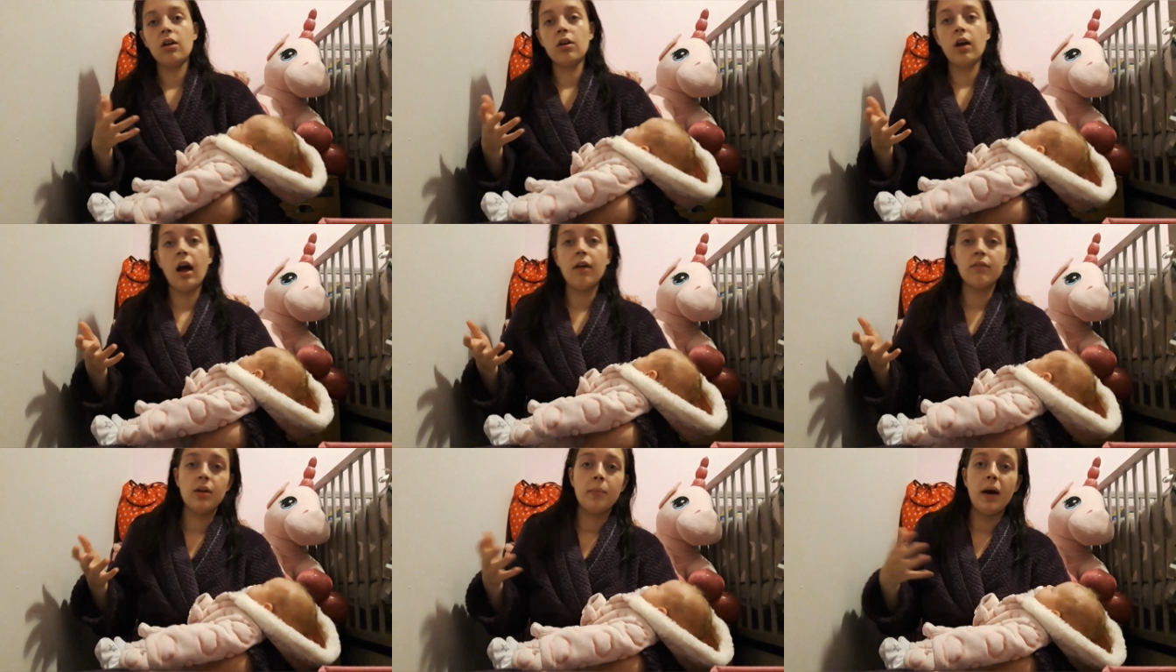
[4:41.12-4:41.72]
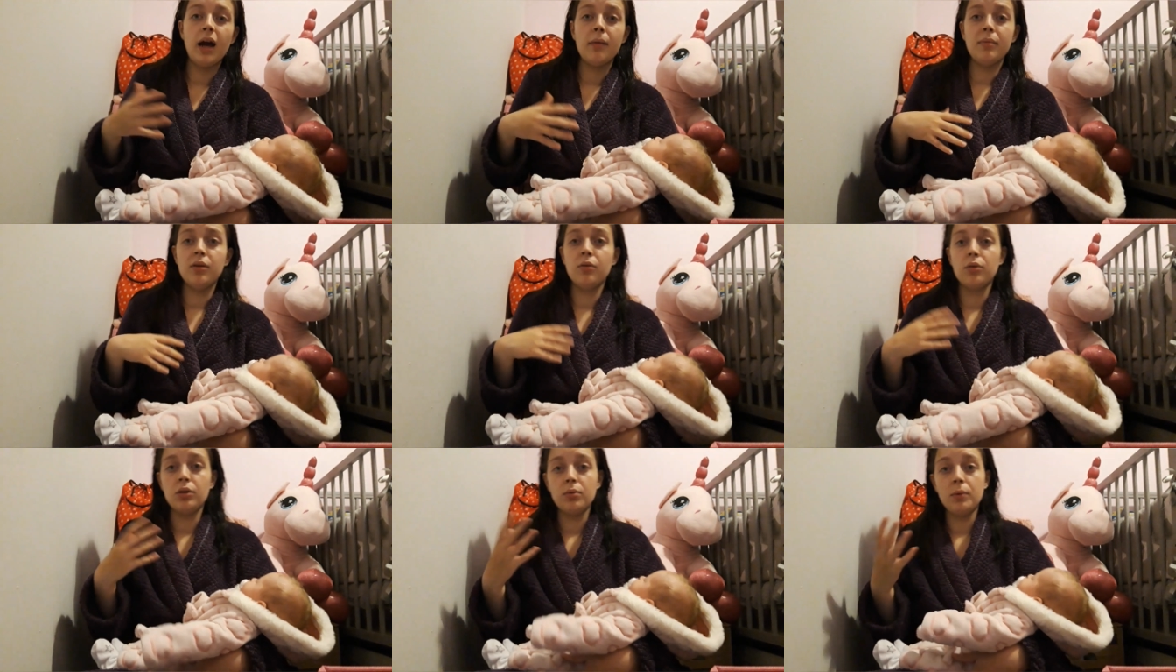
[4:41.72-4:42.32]
having a
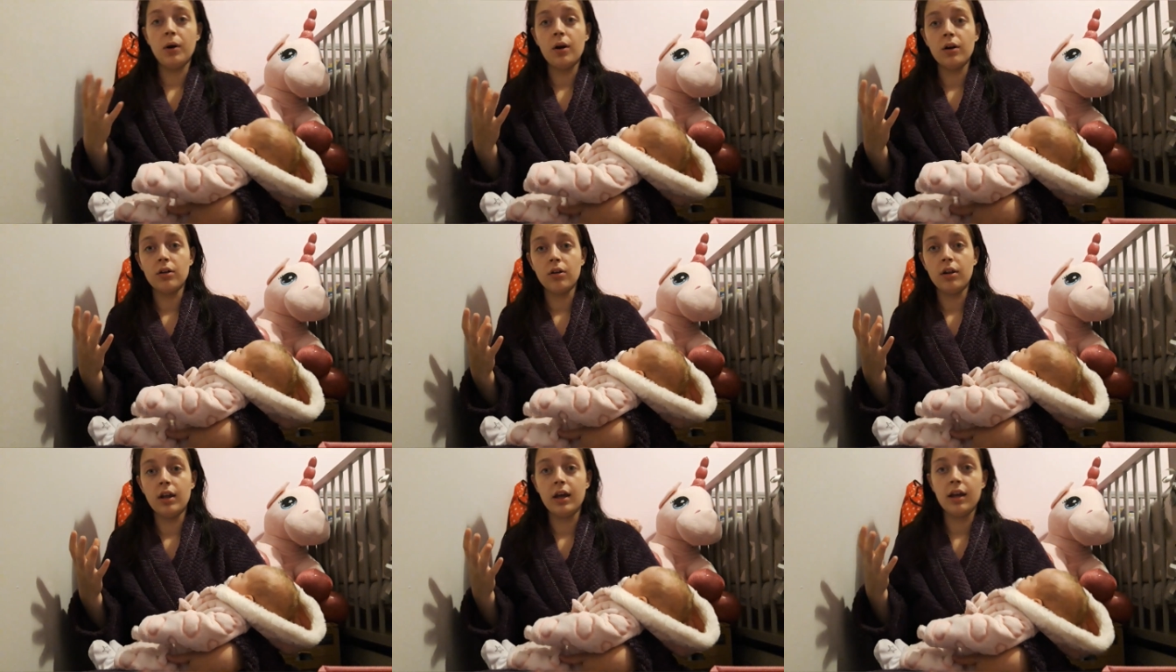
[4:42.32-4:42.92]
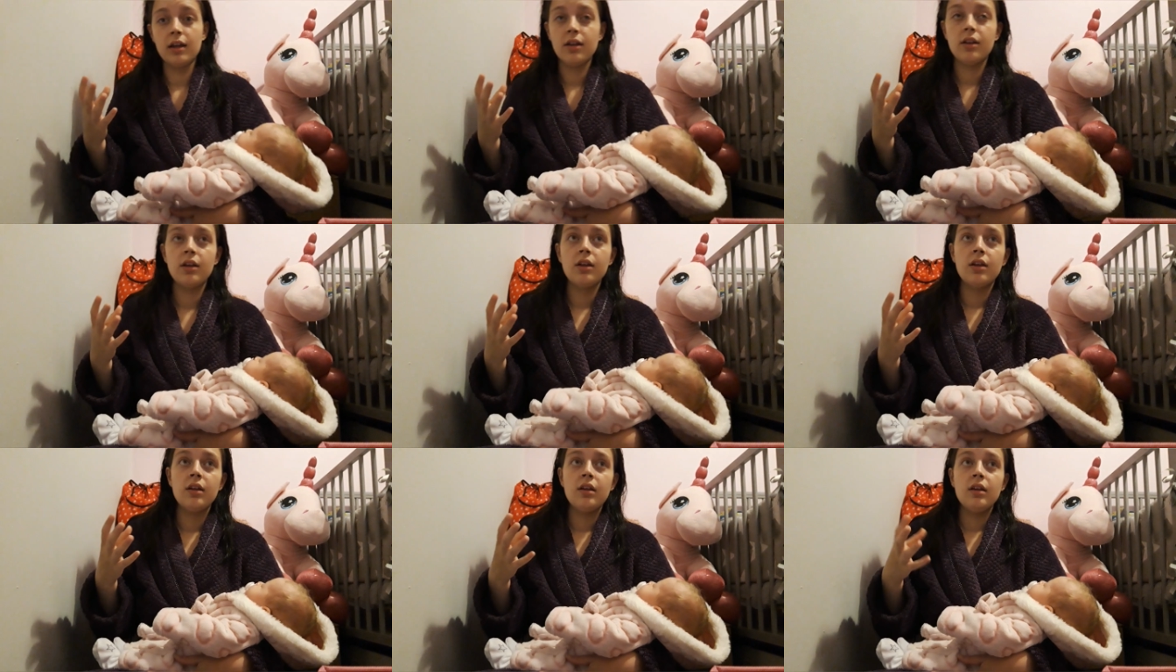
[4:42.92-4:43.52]
baby or you are going to
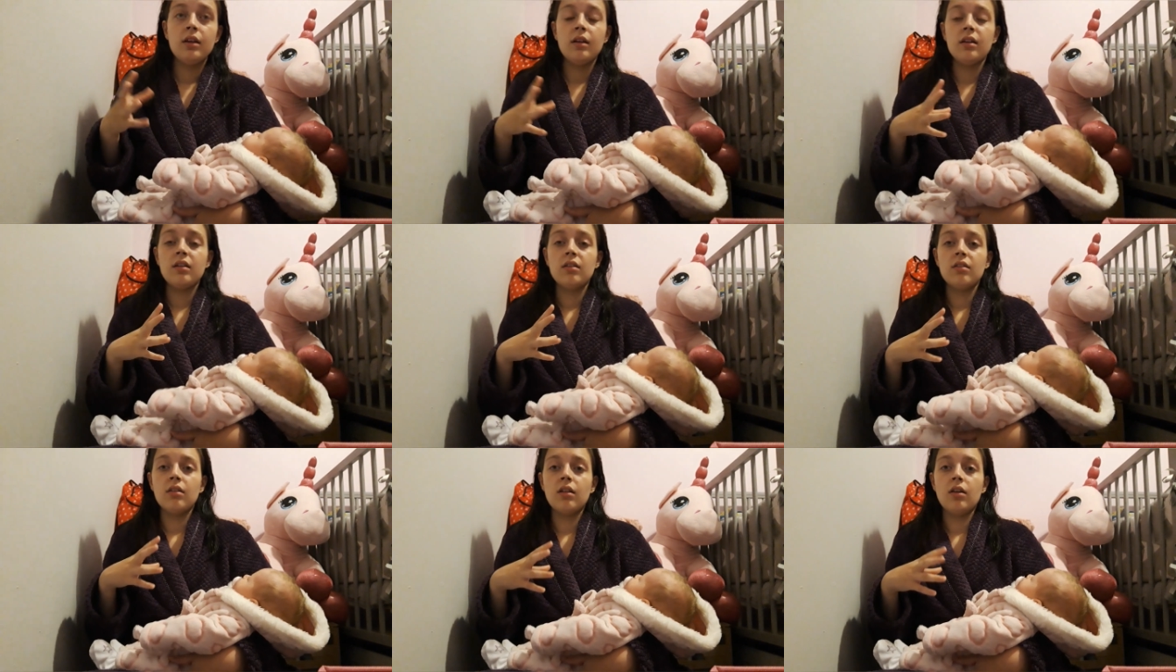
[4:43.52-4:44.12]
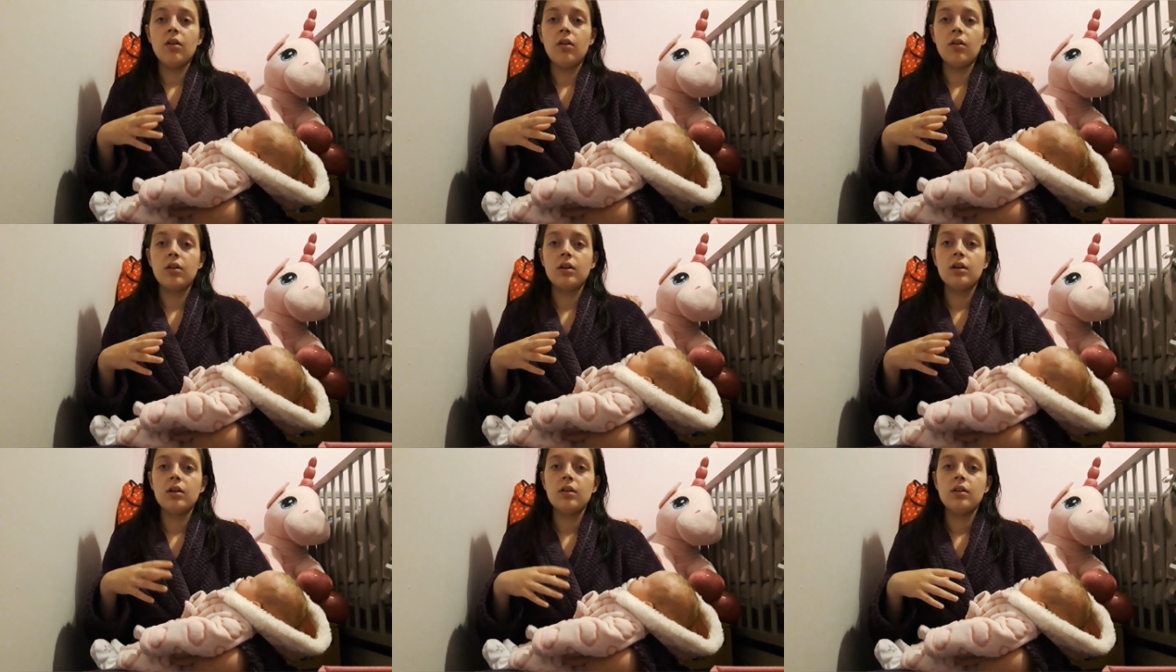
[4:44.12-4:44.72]
like